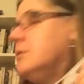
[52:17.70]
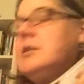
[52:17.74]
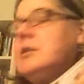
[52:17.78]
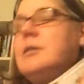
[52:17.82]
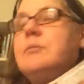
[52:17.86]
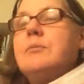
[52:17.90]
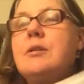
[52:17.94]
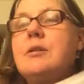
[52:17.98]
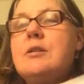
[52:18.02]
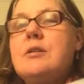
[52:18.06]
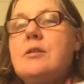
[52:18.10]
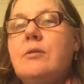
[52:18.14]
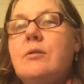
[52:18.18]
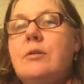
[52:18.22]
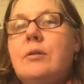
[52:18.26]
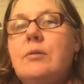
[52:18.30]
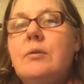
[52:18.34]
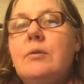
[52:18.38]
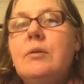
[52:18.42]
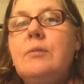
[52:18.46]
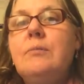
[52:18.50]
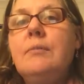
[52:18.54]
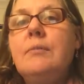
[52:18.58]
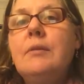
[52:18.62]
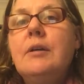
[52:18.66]
In my sewing
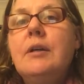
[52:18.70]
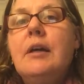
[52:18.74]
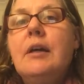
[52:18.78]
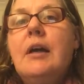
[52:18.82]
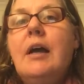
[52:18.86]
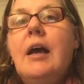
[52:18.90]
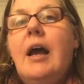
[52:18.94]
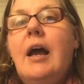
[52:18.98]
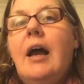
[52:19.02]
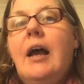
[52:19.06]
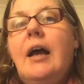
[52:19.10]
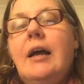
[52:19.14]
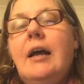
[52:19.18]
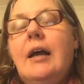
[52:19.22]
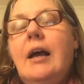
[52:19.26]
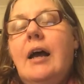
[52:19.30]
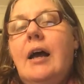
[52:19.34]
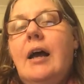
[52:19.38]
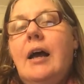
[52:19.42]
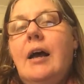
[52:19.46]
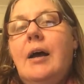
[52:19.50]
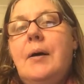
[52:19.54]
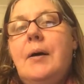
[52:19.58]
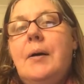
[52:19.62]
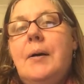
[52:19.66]

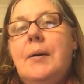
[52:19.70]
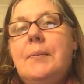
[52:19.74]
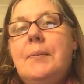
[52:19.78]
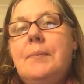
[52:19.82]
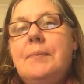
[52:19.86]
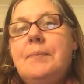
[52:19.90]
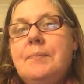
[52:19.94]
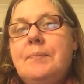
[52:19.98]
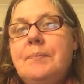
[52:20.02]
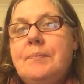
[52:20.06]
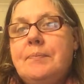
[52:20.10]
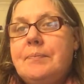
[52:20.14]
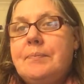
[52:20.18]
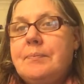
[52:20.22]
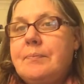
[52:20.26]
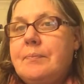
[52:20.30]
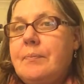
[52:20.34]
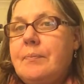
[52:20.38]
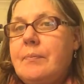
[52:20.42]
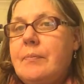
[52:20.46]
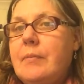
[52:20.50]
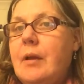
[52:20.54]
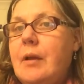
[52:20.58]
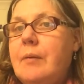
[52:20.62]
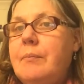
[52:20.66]
room,
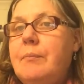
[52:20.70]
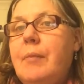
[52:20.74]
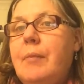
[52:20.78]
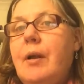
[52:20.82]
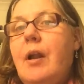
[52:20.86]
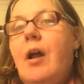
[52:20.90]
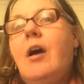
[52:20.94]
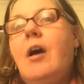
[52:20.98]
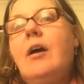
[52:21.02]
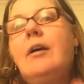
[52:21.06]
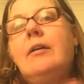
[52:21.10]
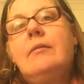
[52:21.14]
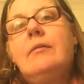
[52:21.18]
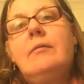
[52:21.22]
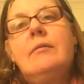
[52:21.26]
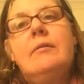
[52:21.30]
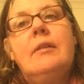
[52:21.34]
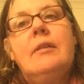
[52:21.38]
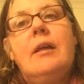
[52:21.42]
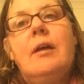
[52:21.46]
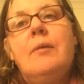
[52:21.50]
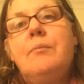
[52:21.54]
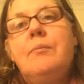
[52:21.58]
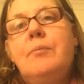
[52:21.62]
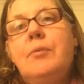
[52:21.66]
but
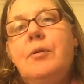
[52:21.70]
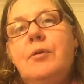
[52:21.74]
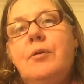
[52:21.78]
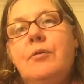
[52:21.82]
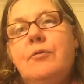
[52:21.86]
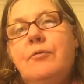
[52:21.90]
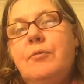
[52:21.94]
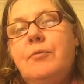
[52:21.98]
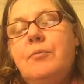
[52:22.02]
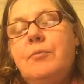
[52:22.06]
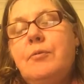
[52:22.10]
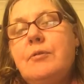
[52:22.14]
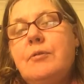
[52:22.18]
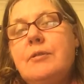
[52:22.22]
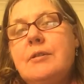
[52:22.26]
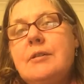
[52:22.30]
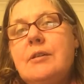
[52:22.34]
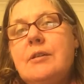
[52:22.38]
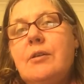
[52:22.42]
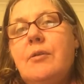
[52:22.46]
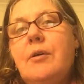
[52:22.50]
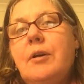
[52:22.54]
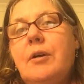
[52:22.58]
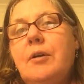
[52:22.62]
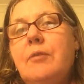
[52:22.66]
they're beautiful books,
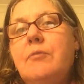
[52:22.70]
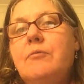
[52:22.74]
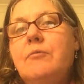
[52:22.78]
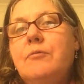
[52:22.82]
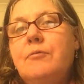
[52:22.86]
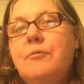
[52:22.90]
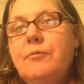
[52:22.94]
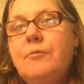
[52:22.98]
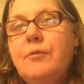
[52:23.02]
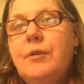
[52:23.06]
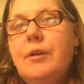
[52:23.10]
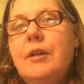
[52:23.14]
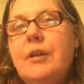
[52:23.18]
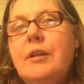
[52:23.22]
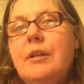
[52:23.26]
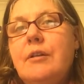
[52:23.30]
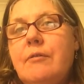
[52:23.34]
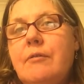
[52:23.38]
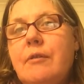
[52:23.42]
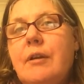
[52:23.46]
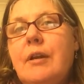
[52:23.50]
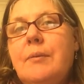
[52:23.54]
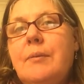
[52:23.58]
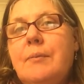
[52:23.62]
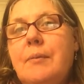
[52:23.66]
so I can really
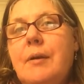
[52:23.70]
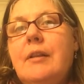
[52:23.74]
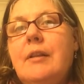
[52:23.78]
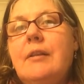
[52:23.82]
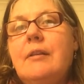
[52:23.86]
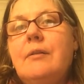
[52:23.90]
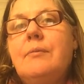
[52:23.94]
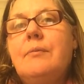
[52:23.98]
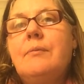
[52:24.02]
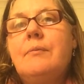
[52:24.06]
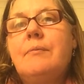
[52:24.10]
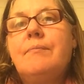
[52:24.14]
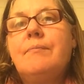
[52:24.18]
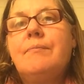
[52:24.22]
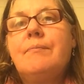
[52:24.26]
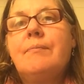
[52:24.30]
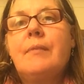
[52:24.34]
recommend them.